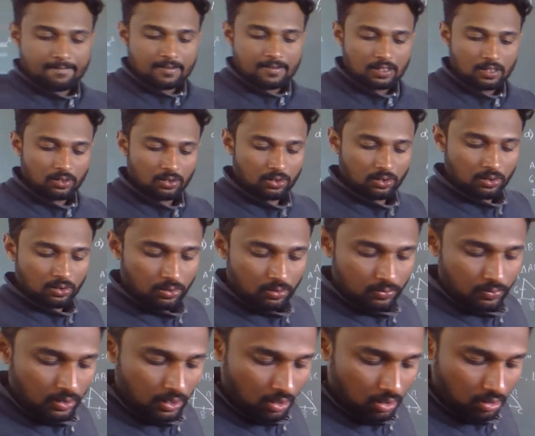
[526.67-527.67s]

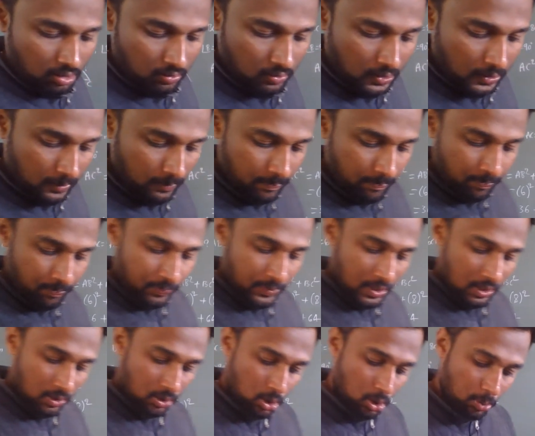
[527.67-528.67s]
So they are given
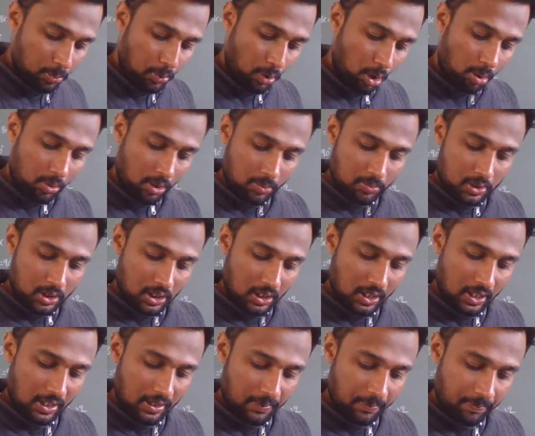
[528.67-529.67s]
two problems here.